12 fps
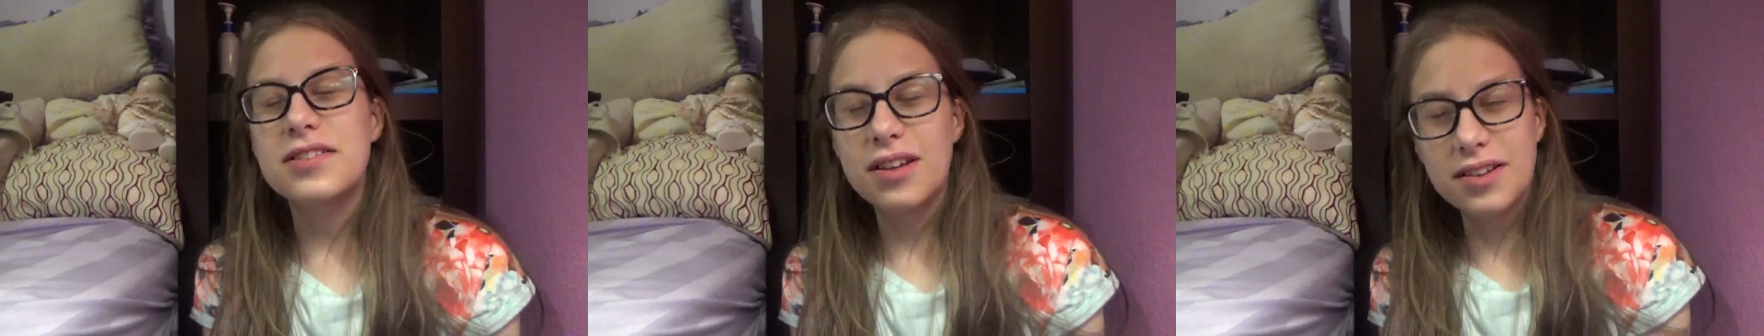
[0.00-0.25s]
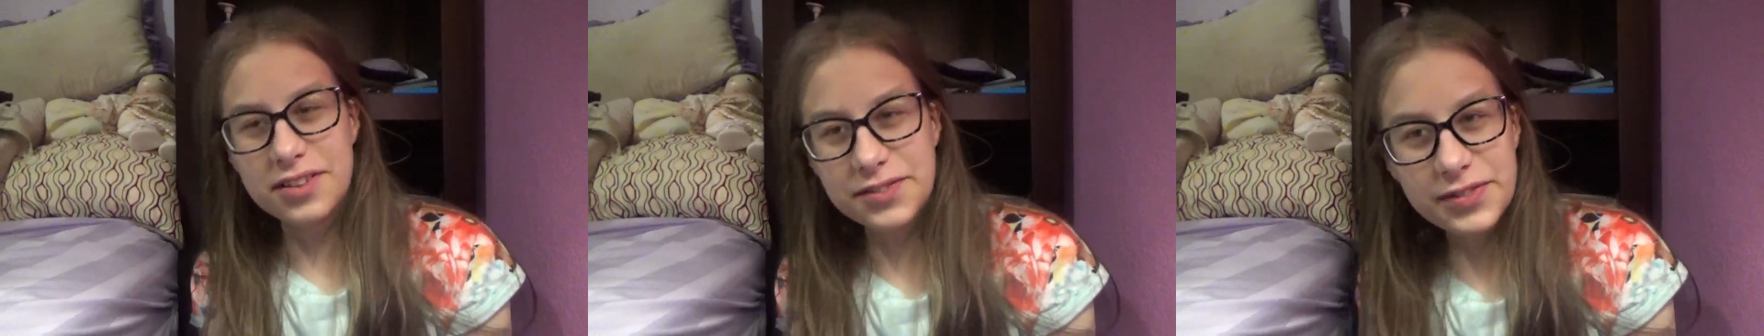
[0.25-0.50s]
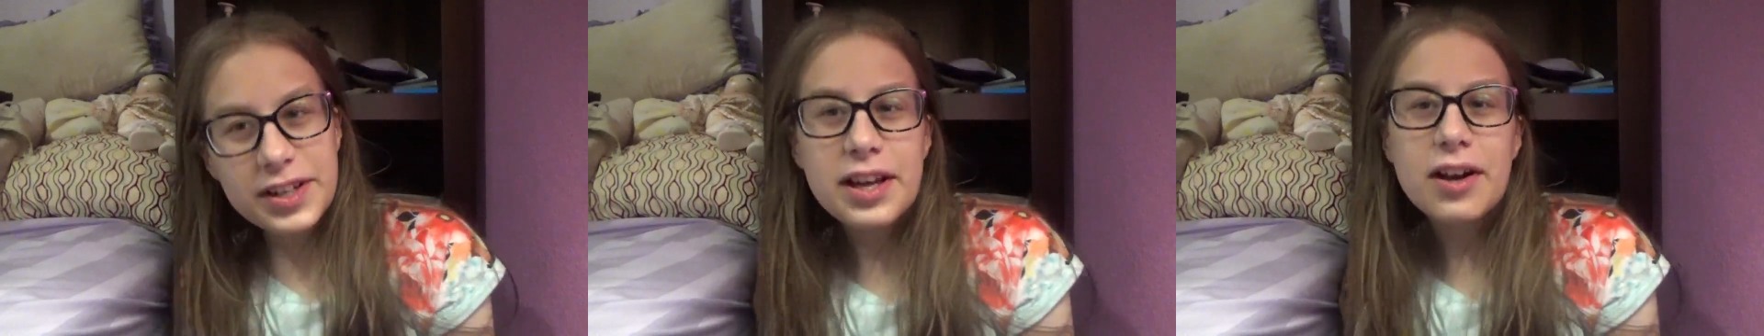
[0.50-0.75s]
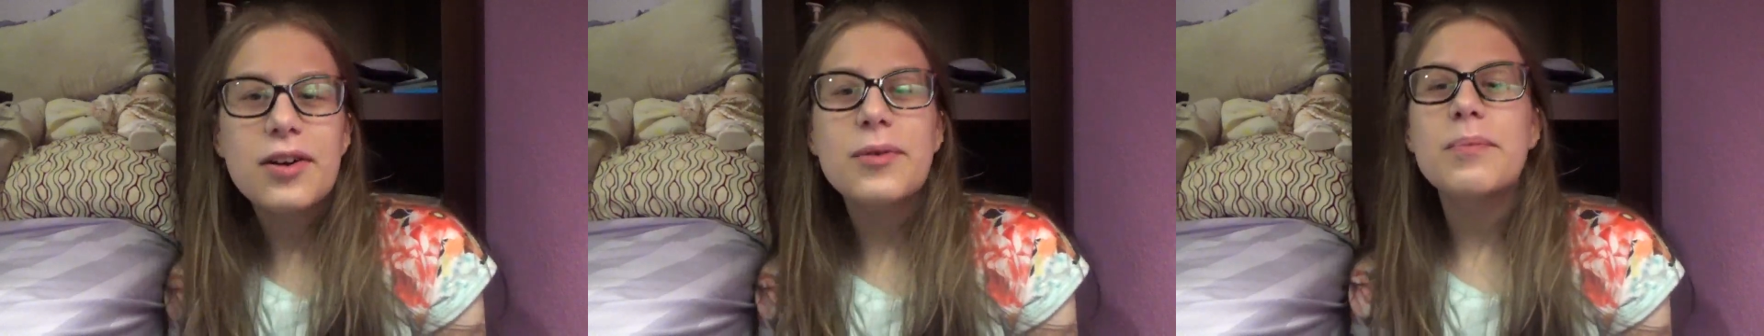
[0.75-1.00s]
saw this
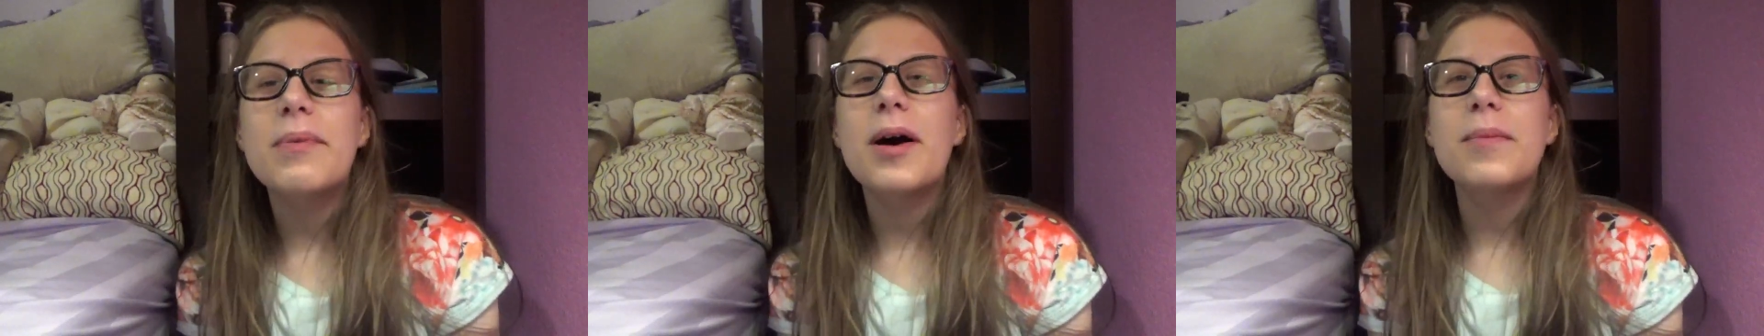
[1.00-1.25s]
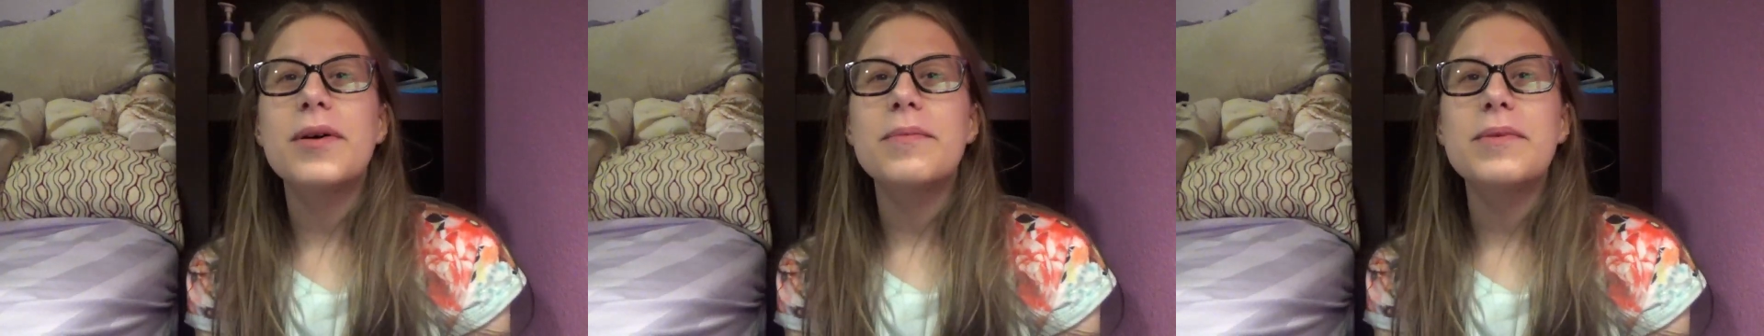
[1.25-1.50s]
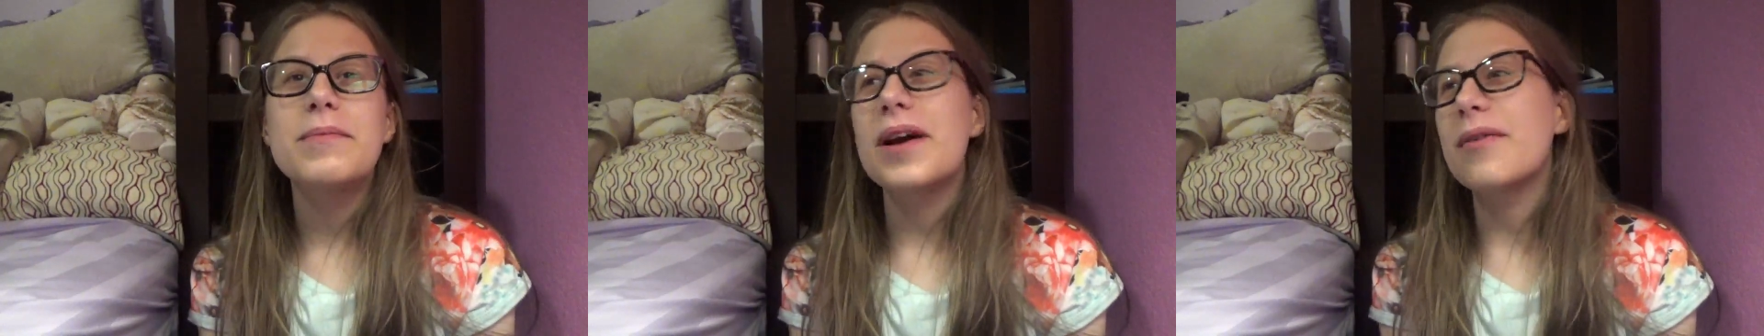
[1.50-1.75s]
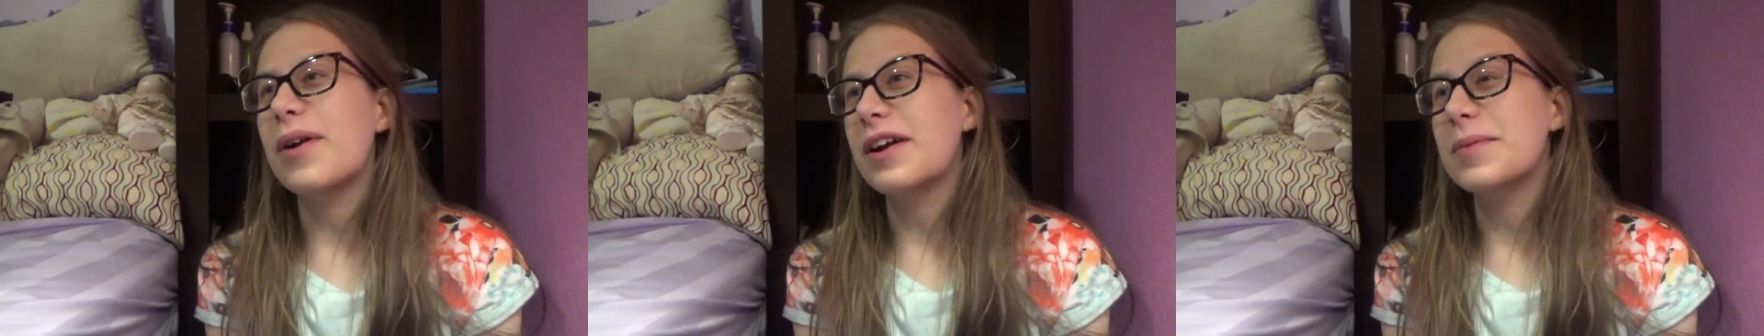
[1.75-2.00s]
video pop up in
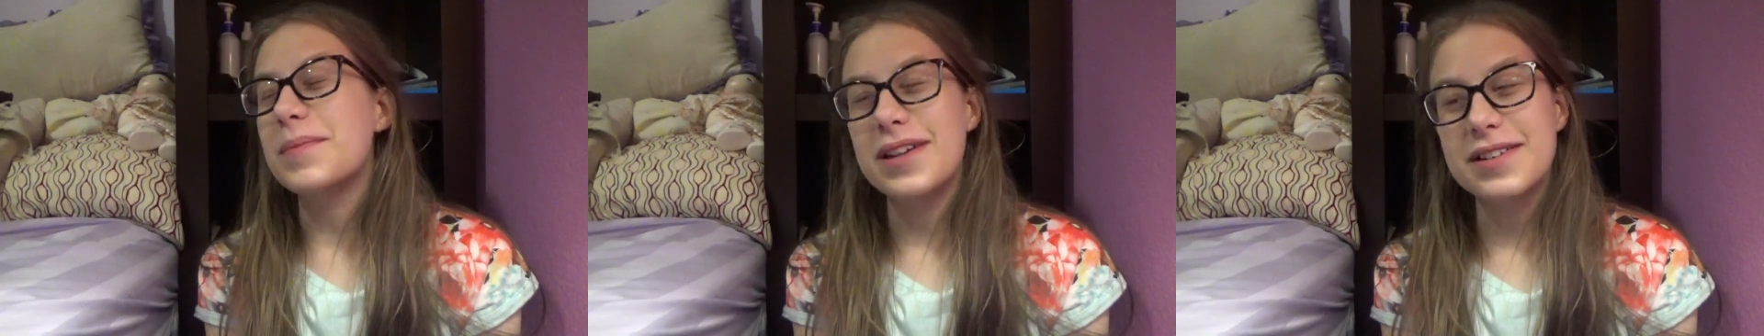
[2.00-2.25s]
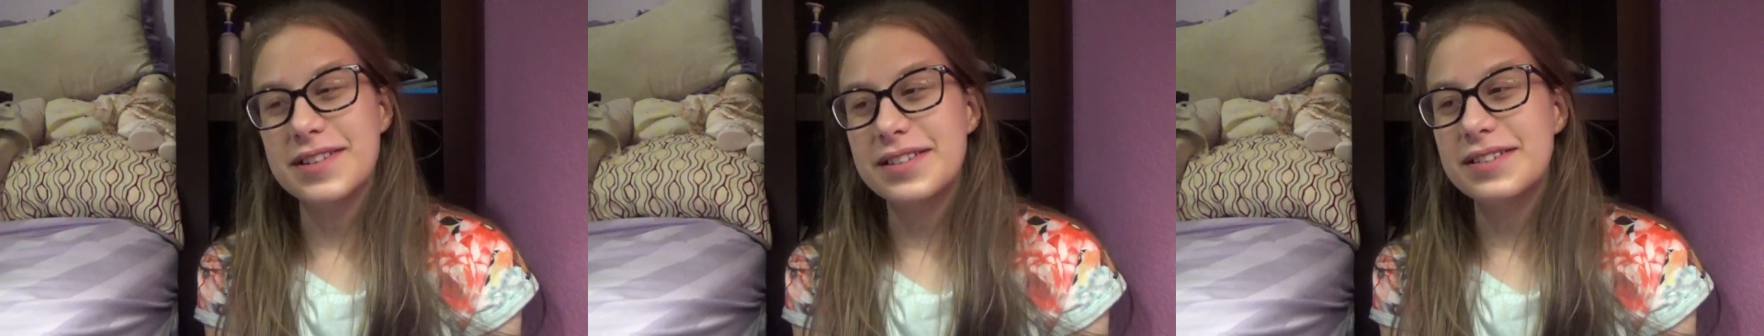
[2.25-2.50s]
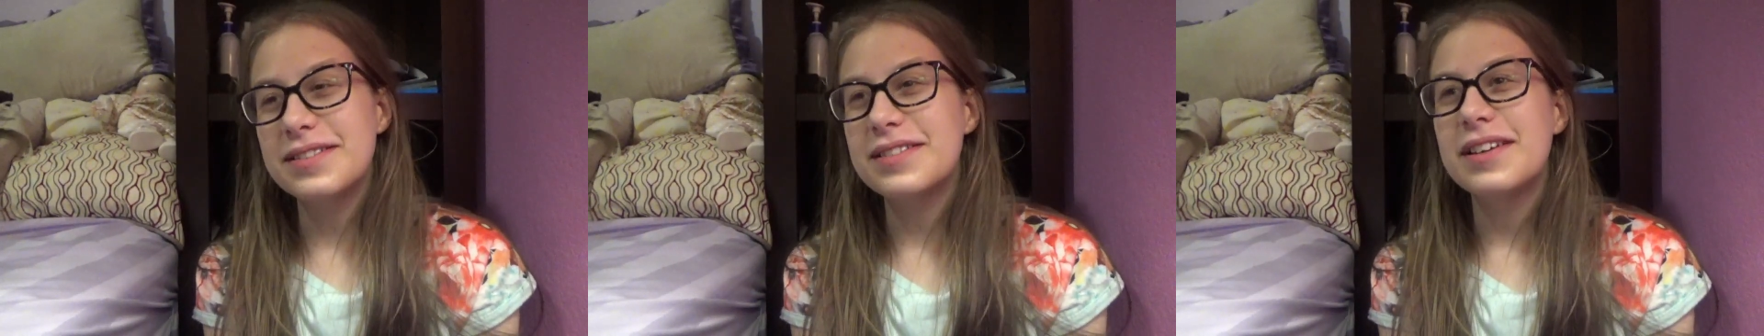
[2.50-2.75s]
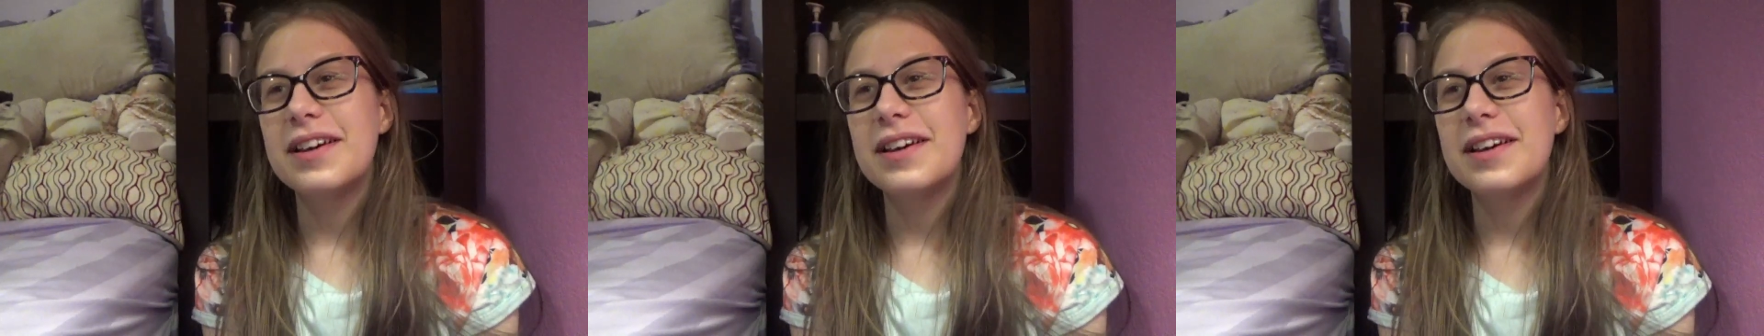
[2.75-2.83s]
my recommended.